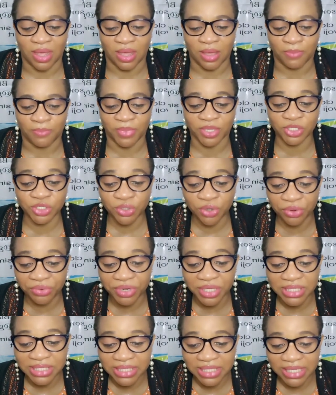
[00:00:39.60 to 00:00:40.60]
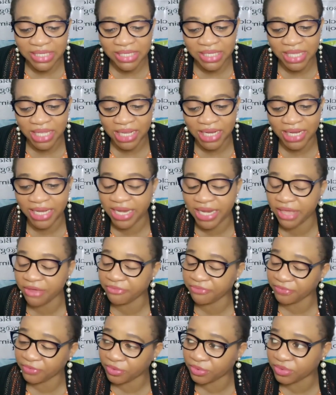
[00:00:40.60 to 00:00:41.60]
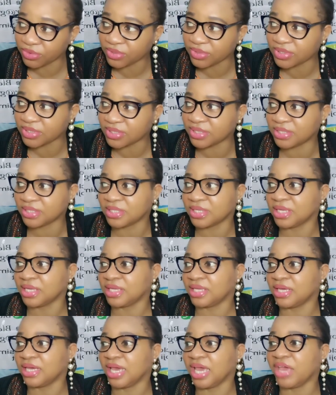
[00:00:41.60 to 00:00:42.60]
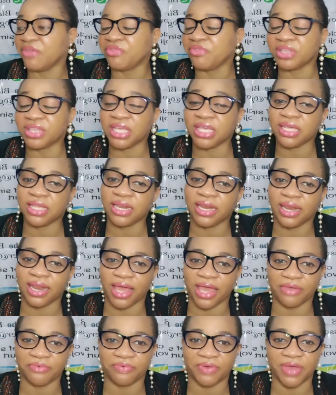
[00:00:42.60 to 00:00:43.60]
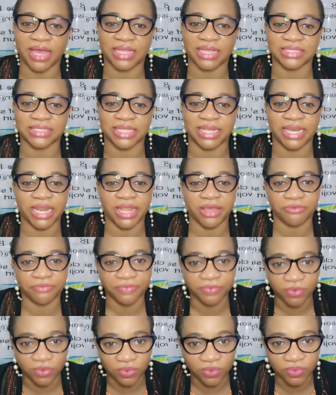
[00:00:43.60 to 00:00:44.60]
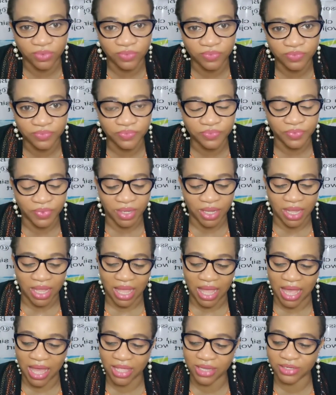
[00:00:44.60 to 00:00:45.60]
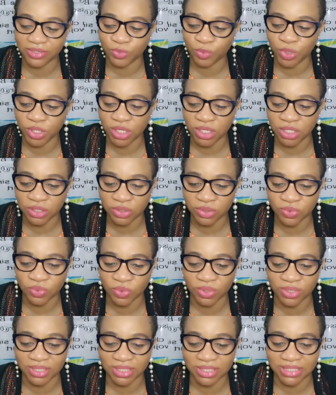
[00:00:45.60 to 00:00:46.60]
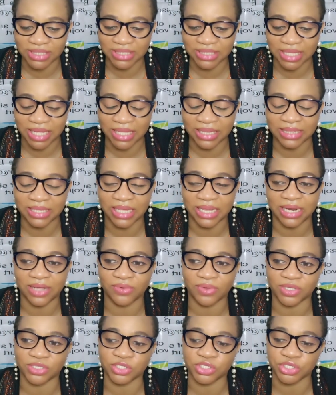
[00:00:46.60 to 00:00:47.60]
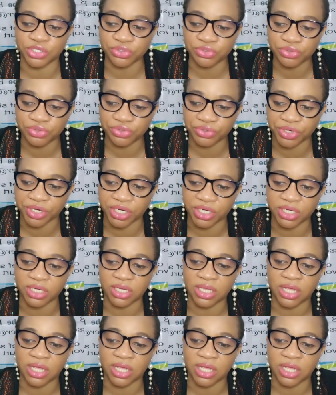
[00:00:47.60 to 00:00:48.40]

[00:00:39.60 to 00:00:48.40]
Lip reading: Maturity levels. Everything in life has a level, and we need to understand that our children